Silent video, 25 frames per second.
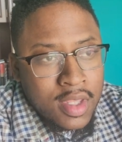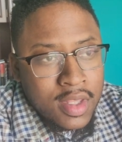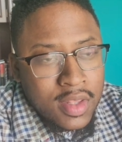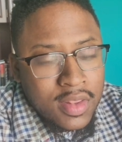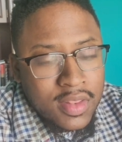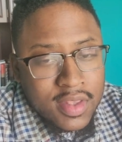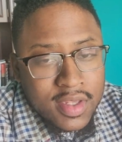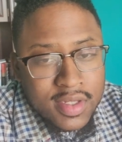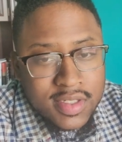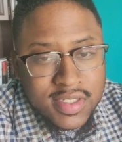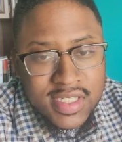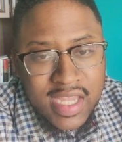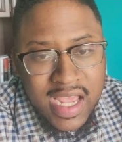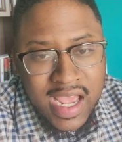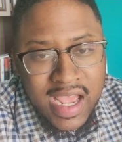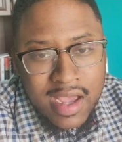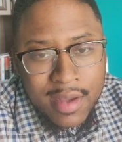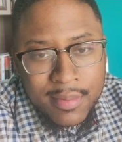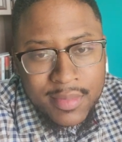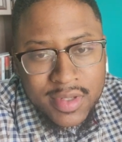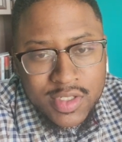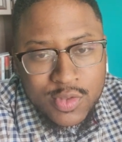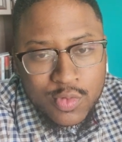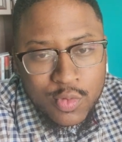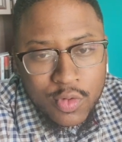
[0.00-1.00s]
This
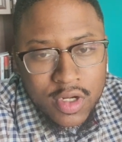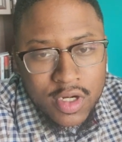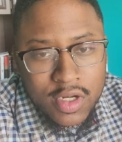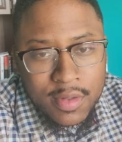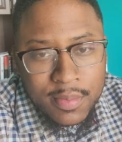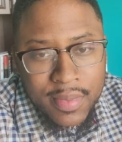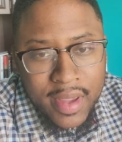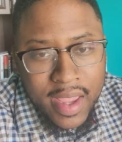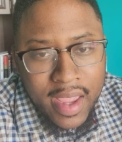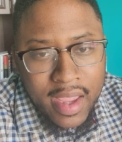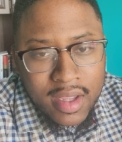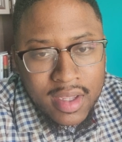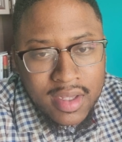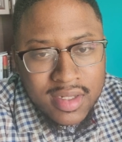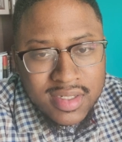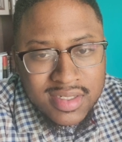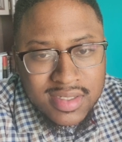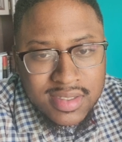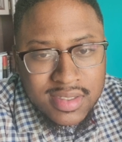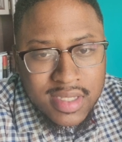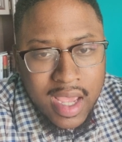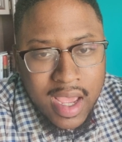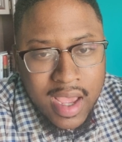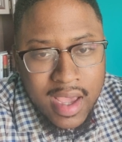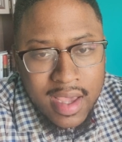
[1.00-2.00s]
time it's running back
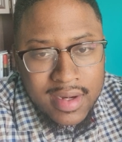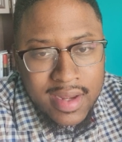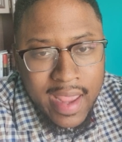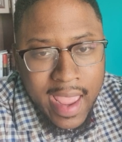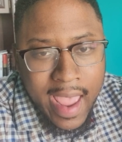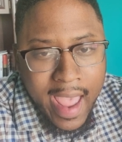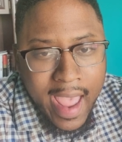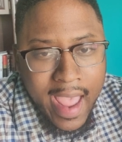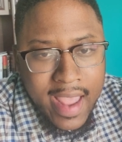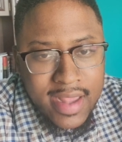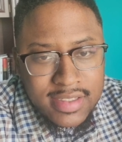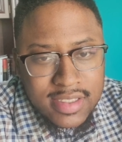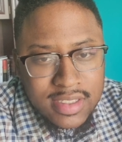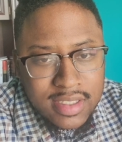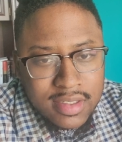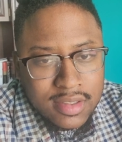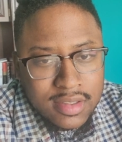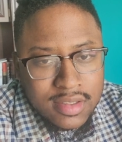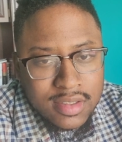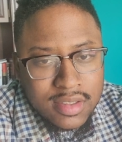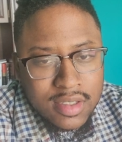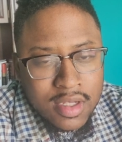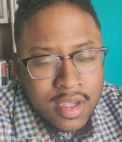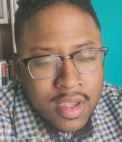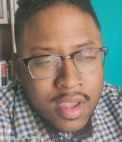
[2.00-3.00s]
Hassan
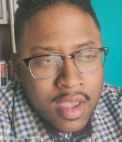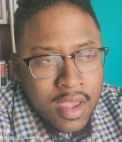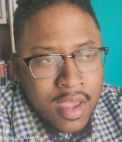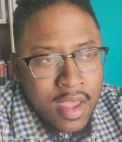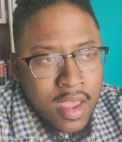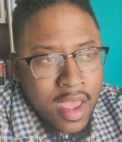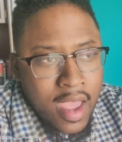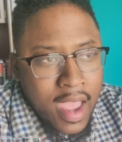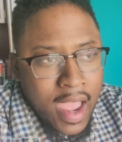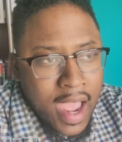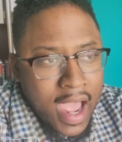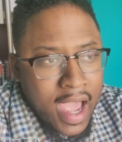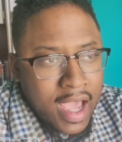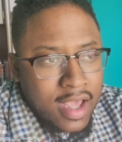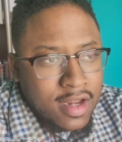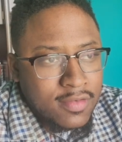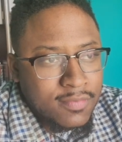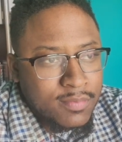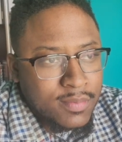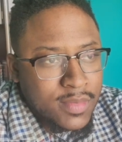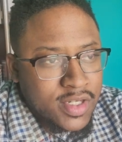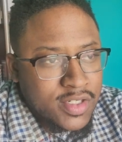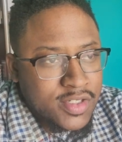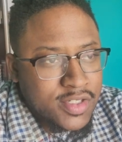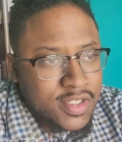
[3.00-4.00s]
Haskins out
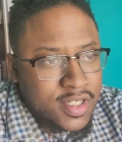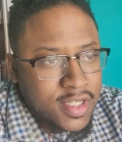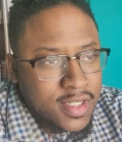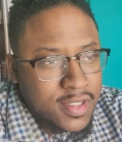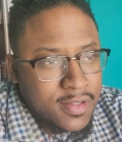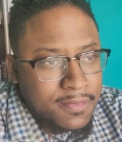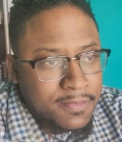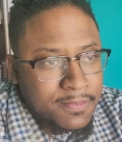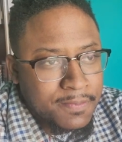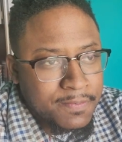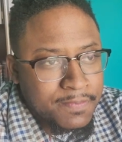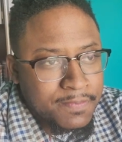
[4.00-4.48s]
of Michigan.